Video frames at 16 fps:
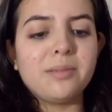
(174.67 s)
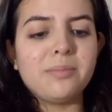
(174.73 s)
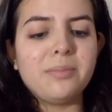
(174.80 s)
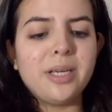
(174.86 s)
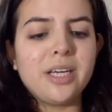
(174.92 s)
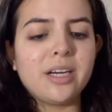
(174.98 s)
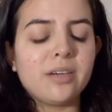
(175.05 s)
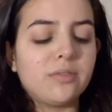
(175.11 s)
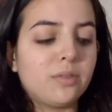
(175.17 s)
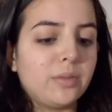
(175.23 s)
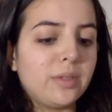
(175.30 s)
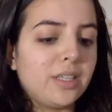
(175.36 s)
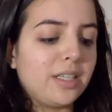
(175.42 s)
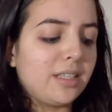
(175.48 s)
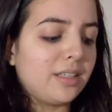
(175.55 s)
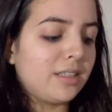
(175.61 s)
Be careful with
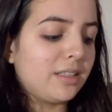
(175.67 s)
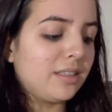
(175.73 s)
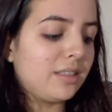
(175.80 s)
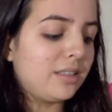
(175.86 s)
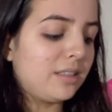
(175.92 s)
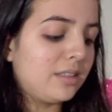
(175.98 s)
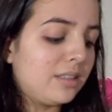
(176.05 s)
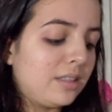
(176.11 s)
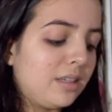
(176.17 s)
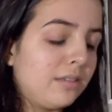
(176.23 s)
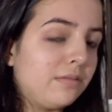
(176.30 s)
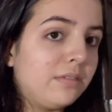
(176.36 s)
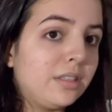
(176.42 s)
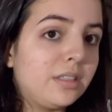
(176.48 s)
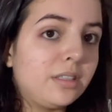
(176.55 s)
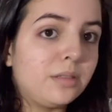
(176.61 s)
it, because
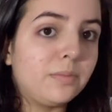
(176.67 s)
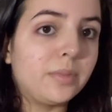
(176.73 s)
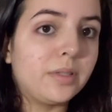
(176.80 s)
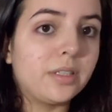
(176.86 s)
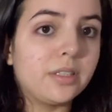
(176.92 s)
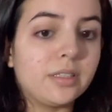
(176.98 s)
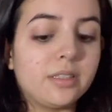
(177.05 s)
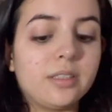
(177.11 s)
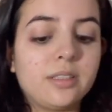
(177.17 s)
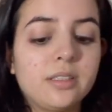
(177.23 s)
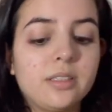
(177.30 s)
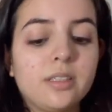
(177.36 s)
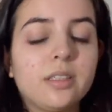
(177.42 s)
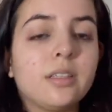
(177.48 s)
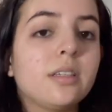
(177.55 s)
it spills.